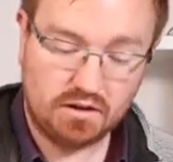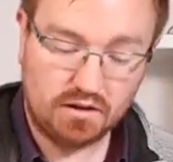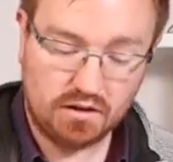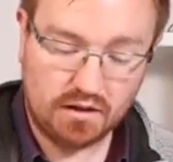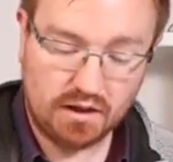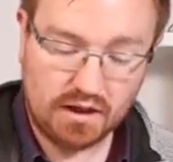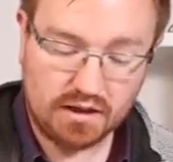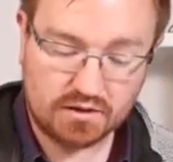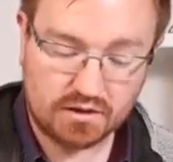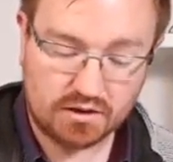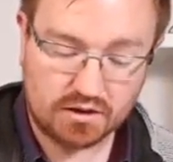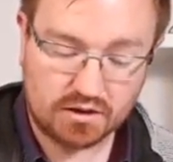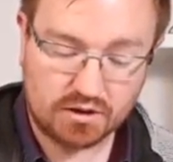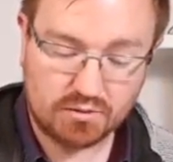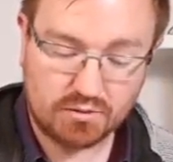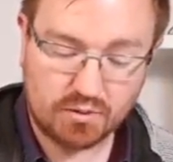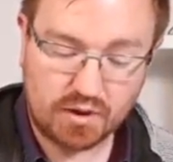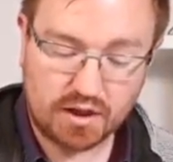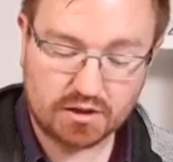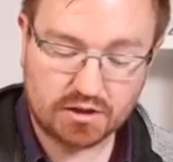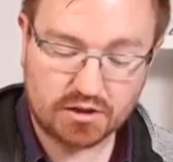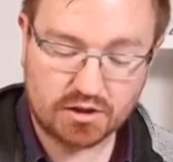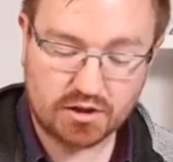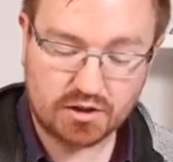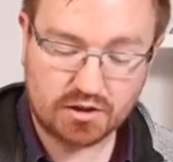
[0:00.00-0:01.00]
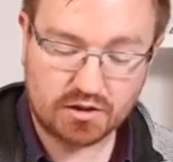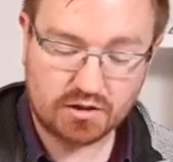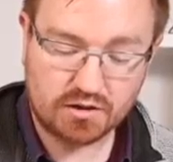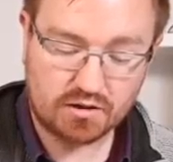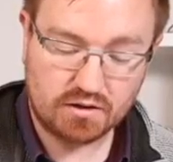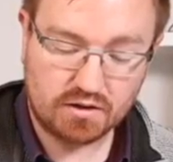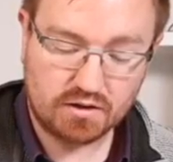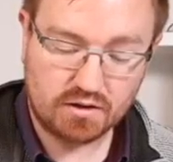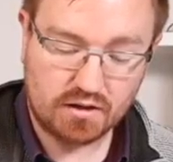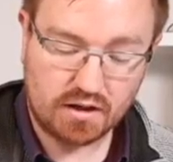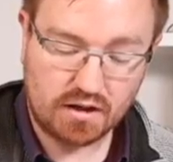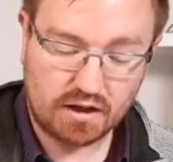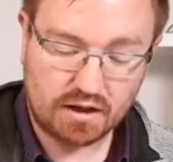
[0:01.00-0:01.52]
into the switch
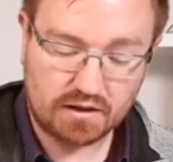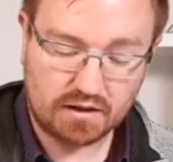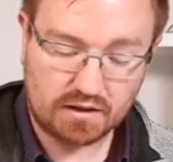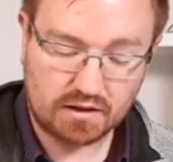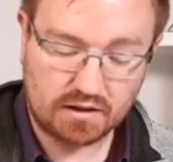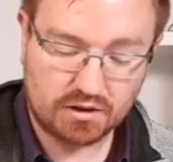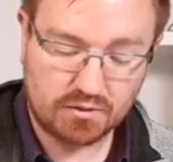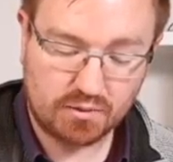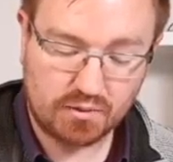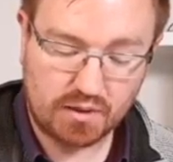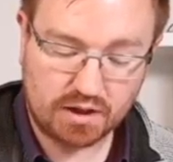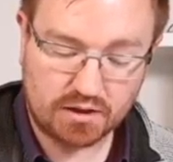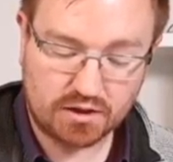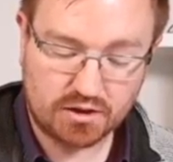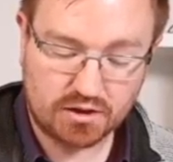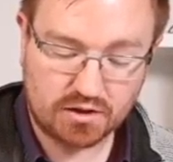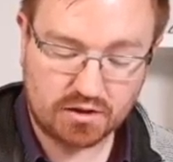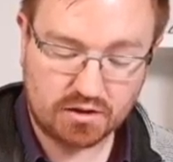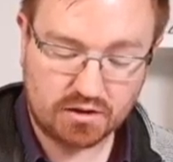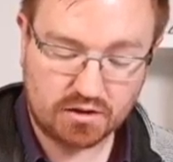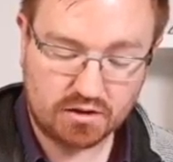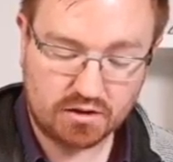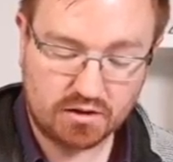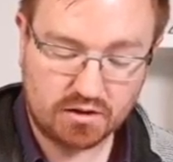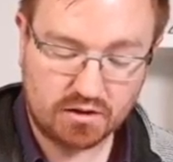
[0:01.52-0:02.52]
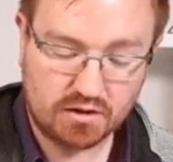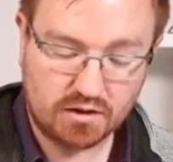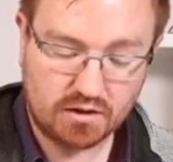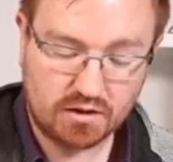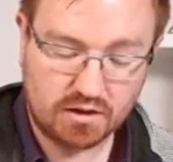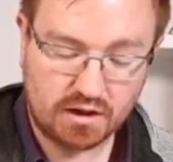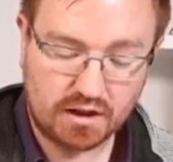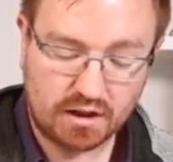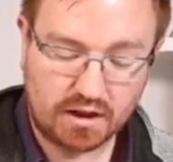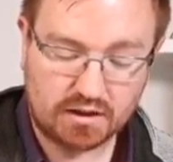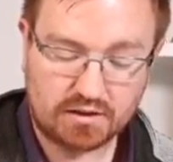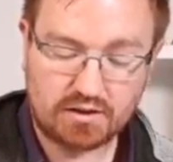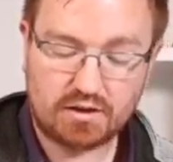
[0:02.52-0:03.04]
and then the switch
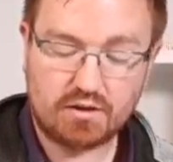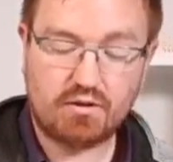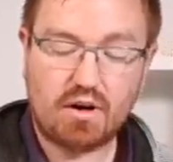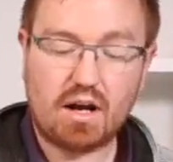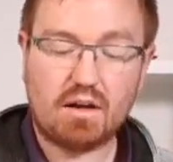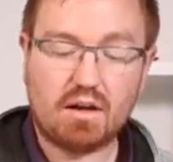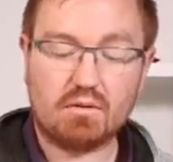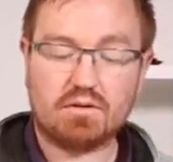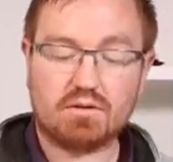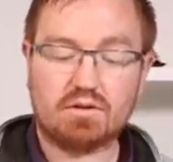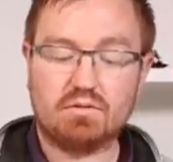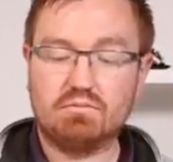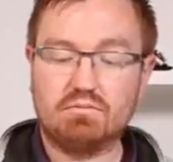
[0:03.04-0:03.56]
connected to ground.